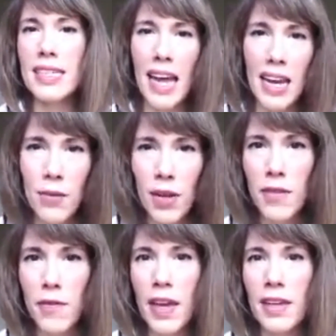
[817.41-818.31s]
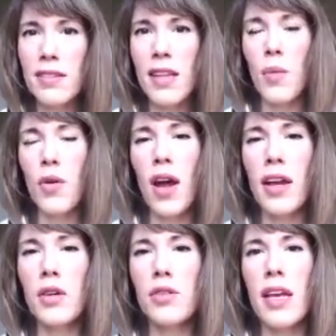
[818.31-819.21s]
getting rid of things that we're
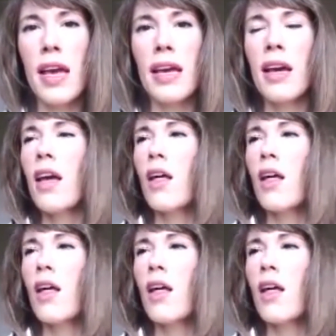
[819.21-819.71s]
not using,